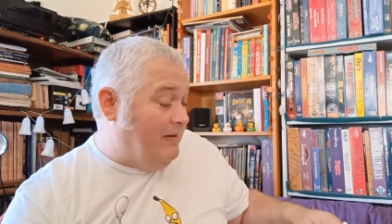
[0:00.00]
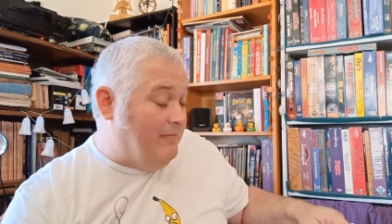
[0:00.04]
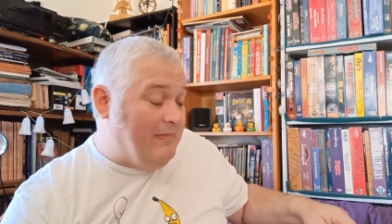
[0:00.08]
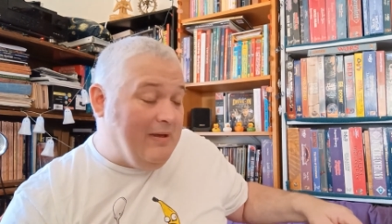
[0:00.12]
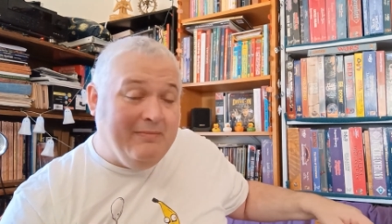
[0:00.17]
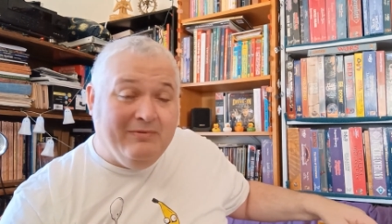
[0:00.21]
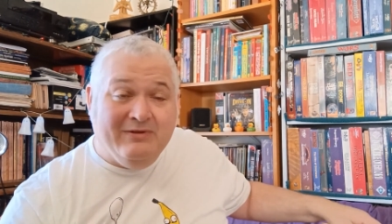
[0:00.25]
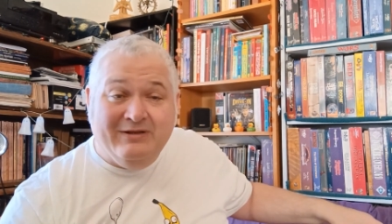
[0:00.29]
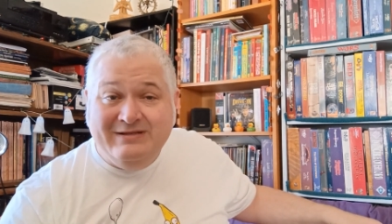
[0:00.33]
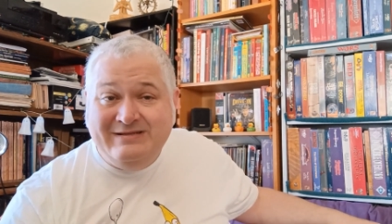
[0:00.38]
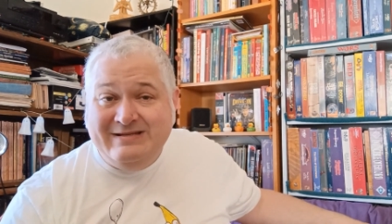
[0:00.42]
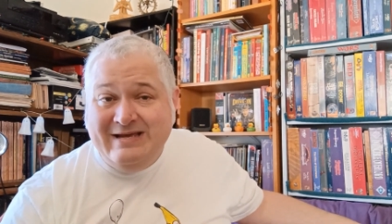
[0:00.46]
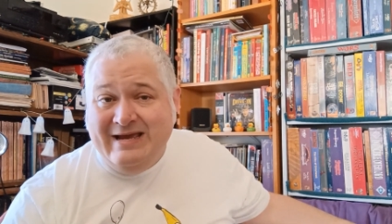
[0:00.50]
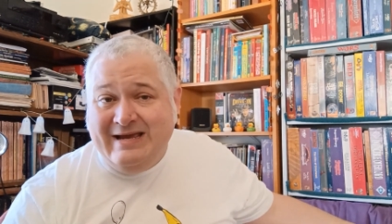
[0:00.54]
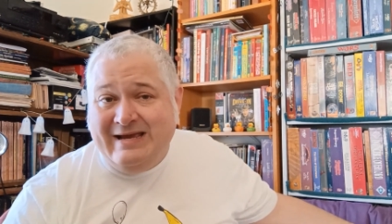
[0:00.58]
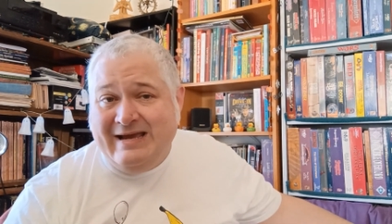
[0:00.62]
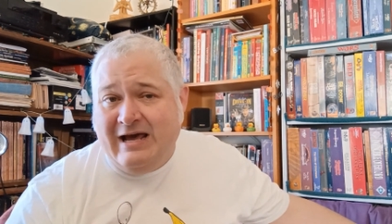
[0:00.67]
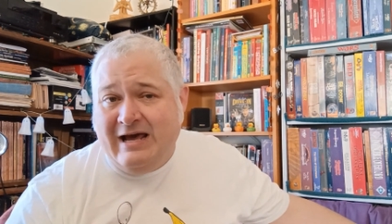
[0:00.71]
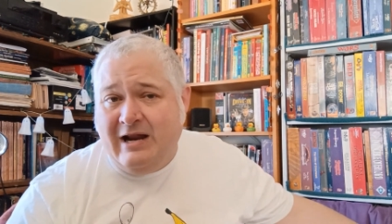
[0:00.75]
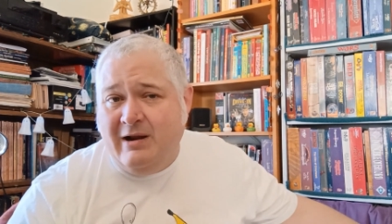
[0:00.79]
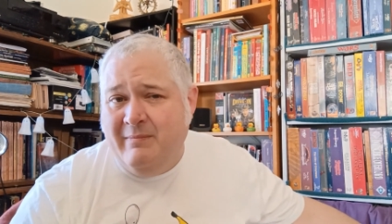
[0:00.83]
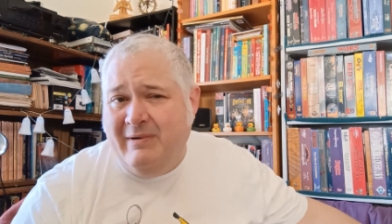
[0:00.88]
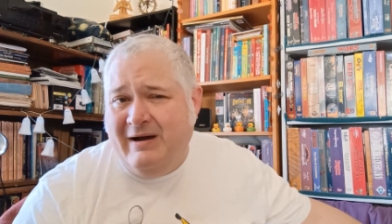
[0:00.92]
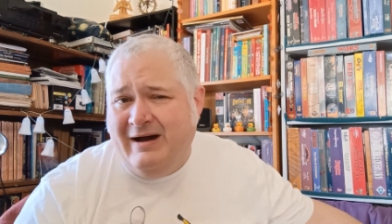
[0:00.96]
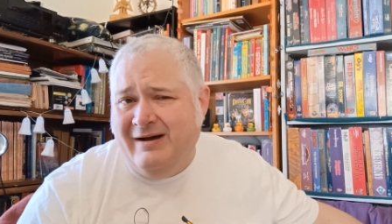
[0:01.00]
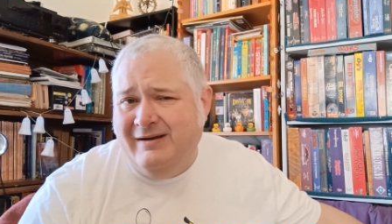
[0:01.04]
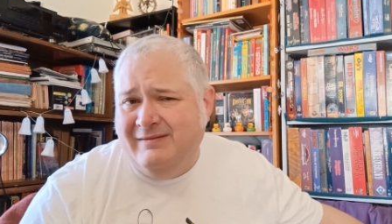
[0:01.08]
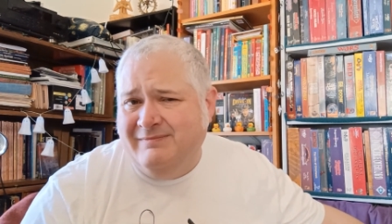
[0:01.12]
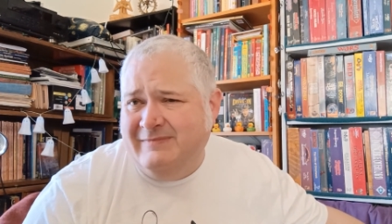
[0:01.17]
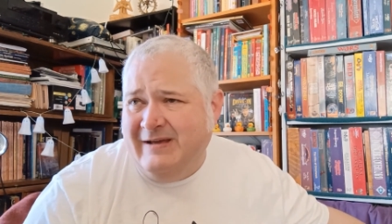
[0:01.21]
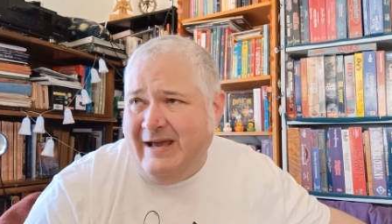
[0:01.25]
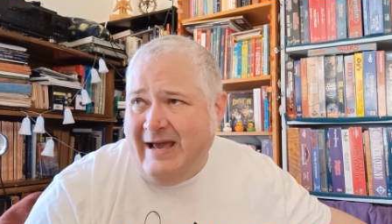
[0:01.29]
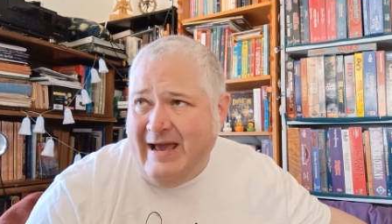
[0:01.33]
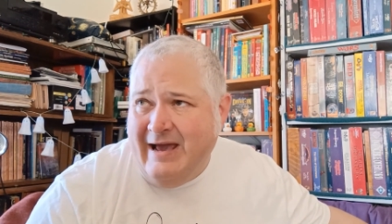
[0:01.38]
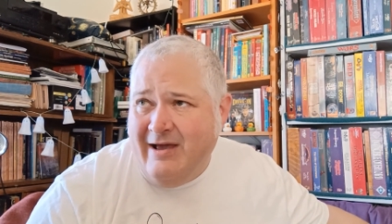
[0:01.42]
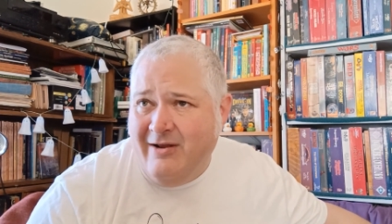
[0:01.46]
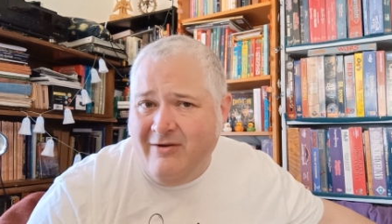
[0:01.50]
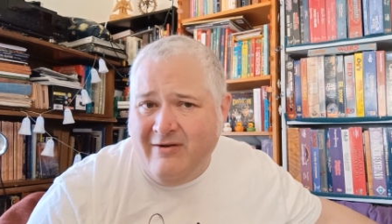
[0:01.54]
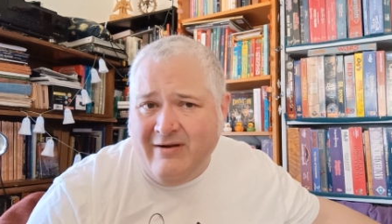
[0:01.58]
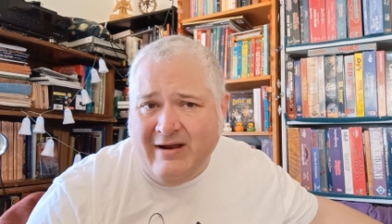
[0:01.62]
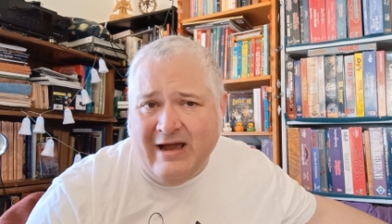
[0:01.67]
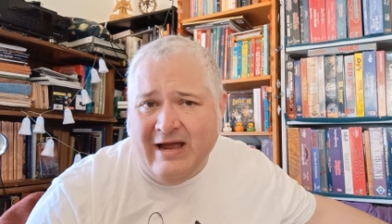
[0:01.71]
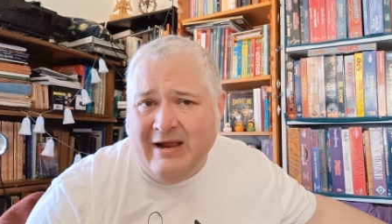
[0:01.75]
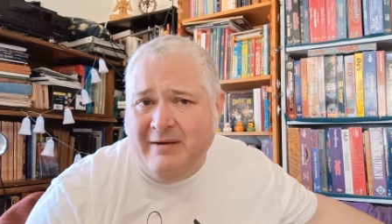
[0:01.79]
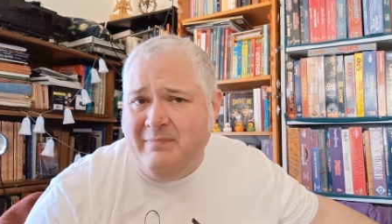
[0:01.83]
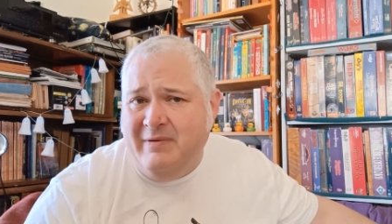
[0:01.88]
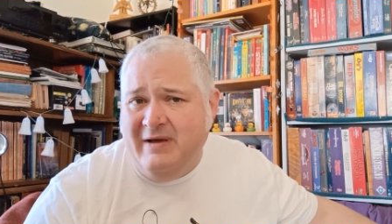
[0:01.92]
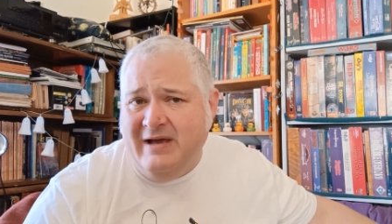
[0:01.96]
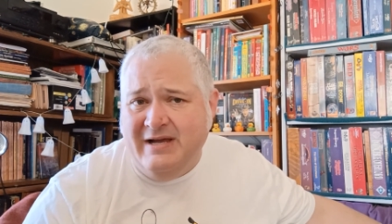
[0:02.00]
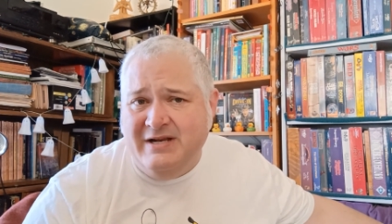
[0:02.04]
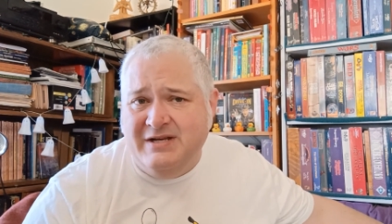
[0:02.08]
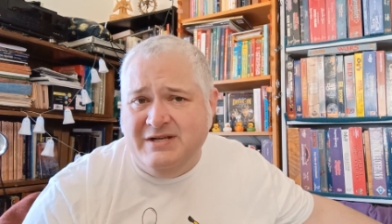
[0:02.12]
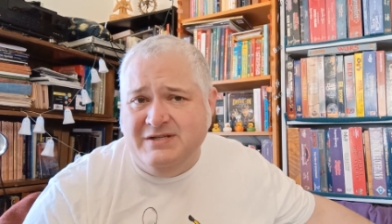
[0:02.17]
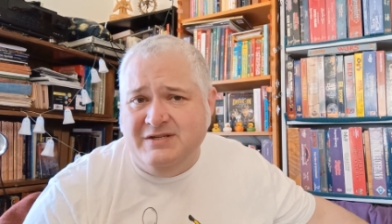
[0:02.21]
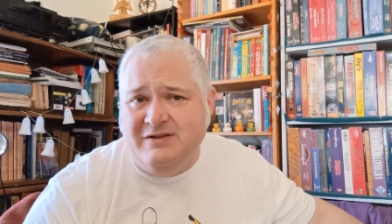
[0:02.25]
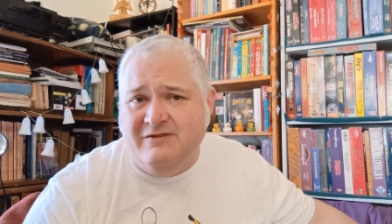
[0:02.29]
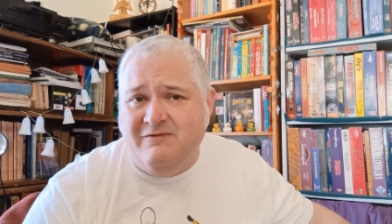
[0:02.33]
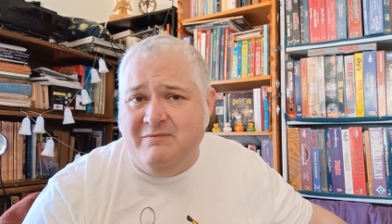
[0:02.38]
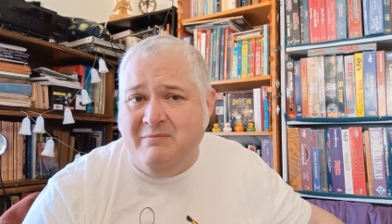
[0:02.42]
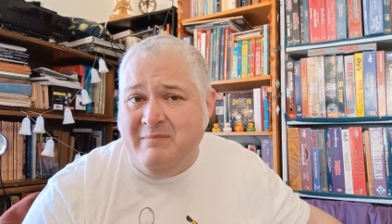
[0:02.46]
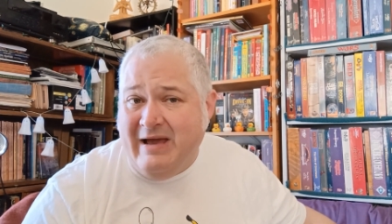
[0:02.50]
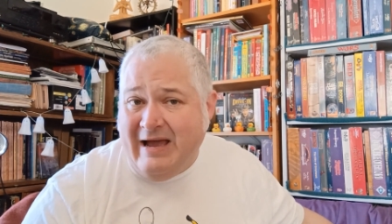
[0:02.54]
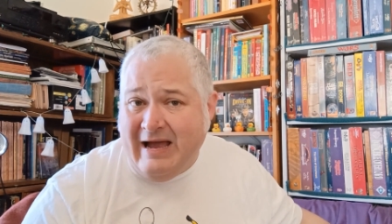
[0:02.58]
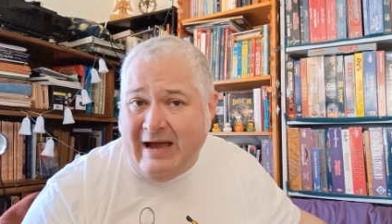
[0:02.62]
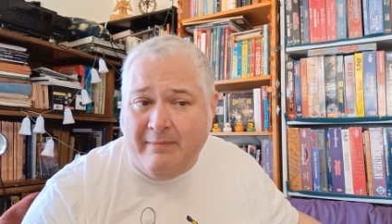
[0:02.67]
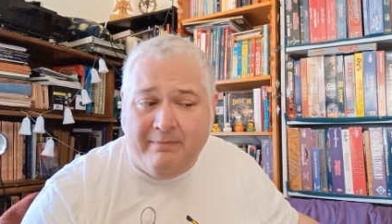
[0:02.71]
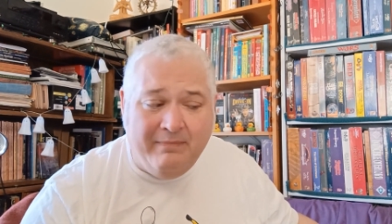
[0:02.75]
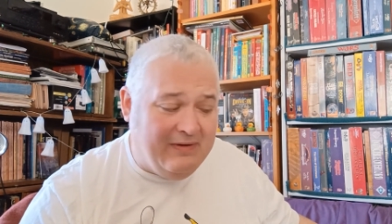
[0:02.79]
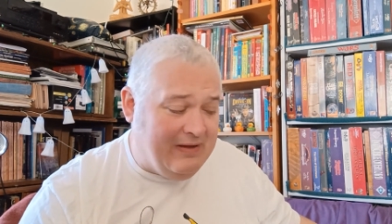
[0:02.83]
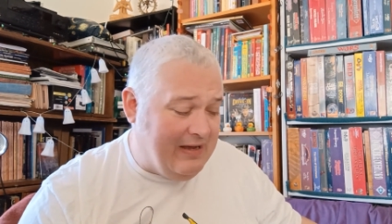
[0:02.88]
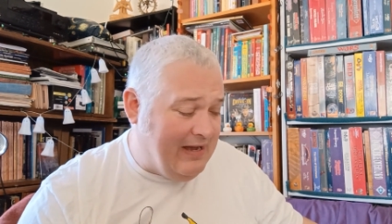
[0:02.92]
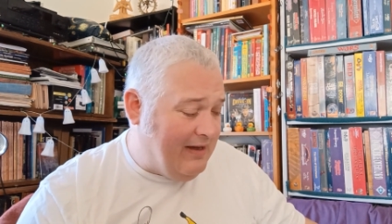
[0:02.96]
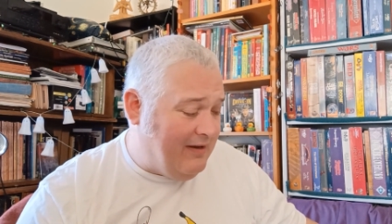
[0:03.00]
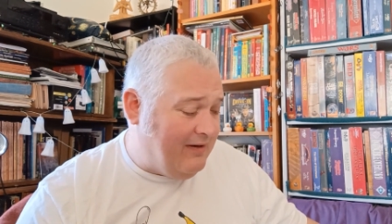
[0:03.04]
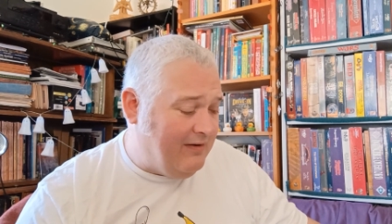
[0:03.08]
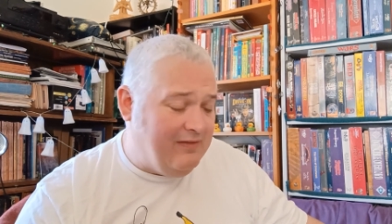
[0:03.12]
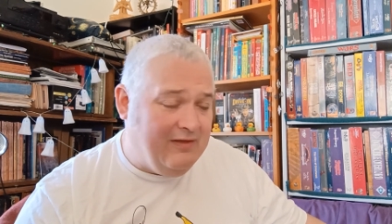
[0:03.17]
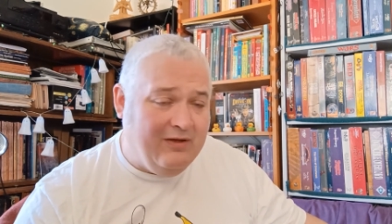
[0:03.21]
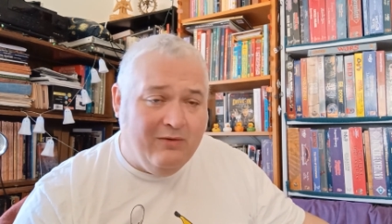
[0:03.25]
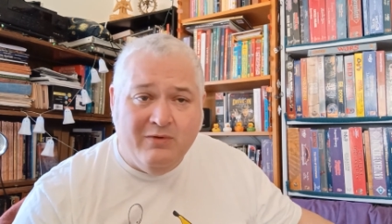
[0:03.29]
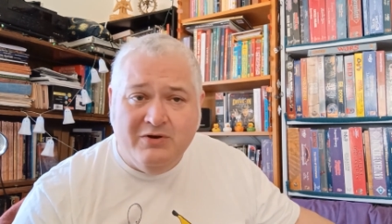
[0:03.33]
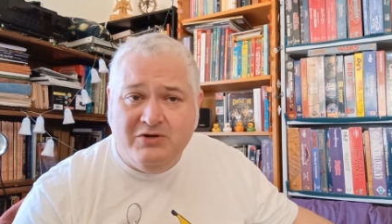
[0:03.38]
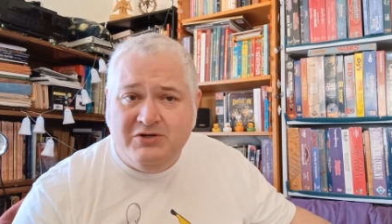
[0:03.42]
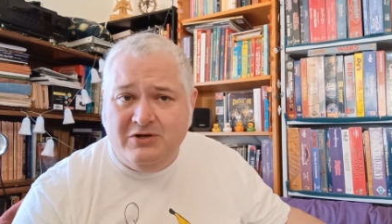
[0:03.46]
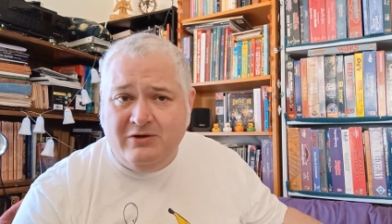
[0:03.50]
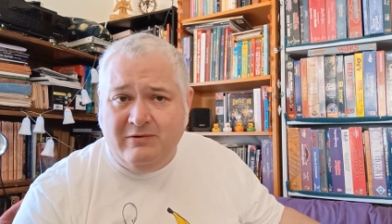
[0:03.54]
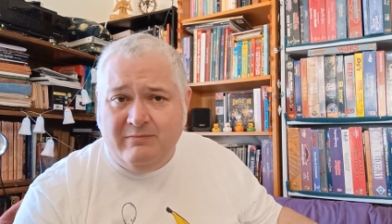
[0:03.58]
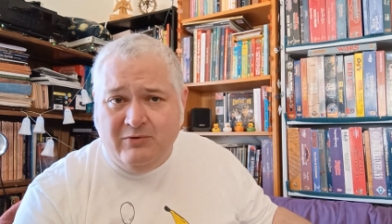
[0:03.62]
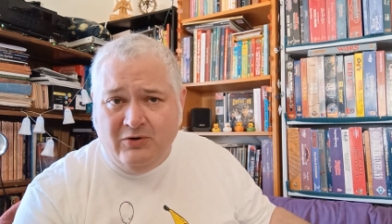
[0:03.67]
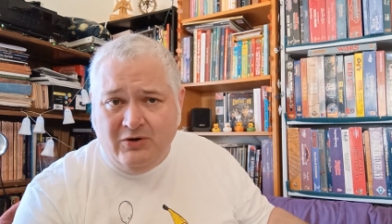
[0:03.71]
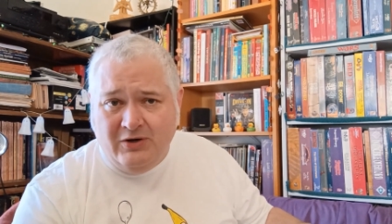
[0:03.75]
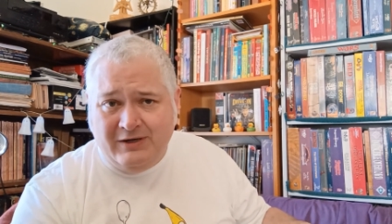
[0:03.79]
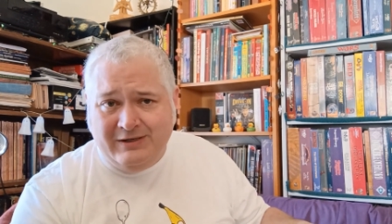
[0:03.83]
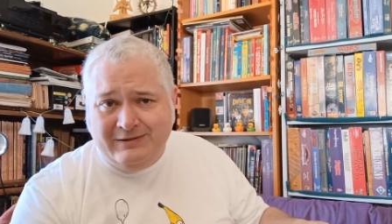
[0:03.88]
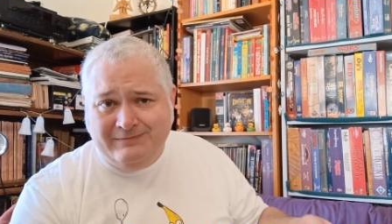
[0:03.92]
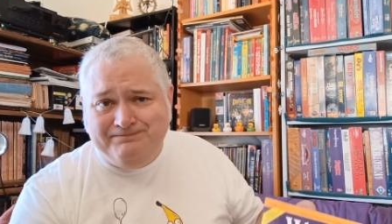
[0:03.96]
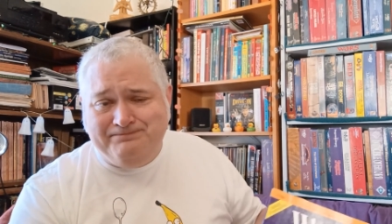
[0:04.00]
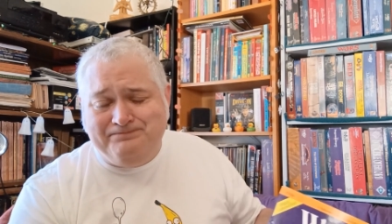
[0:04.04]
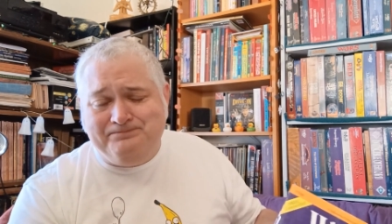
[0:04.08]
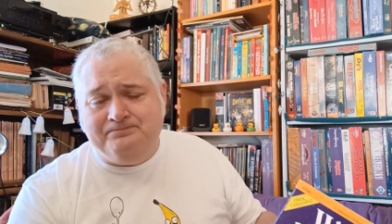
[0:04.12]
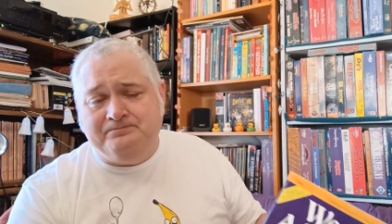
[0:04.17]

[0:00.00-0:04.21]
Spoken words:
I'm able to take out about 8 or 9 pages of map out of the original book,